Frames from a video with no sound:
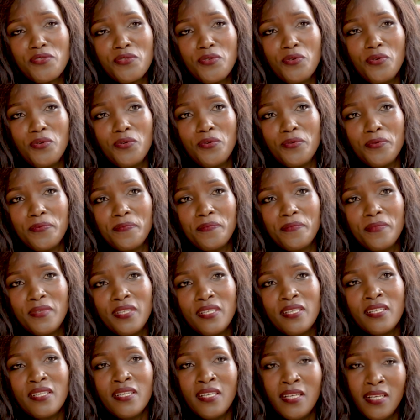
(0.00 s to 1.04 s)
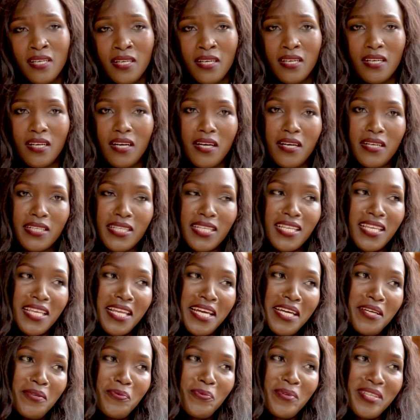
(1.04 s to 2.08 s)
So, in
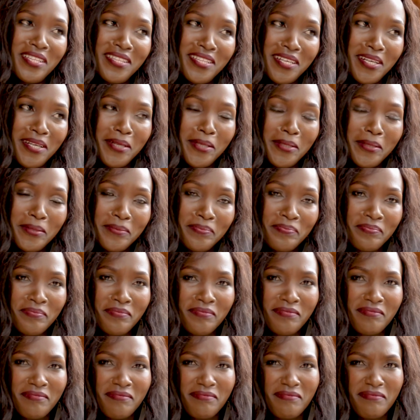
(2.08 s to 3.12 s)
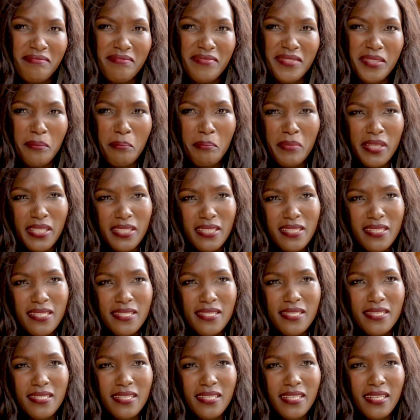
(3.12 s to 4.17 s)
line with
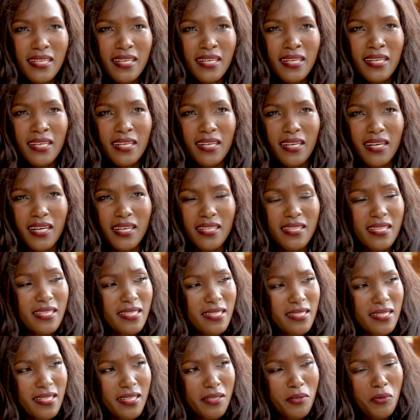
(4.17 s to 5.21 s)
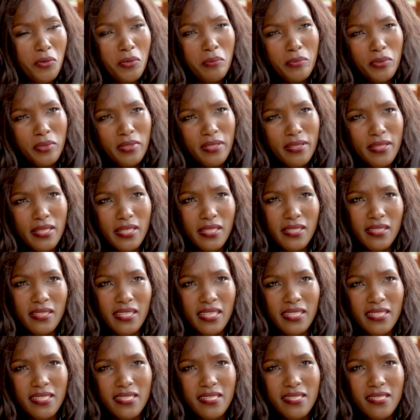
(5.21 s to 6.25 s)
meats, there is a common thing
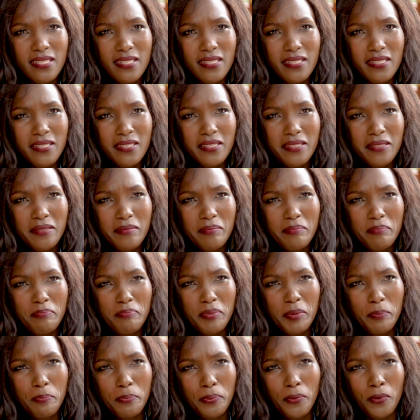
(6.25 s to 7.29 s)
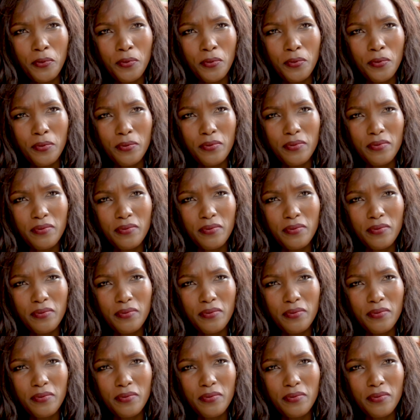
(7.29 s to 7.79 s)
that people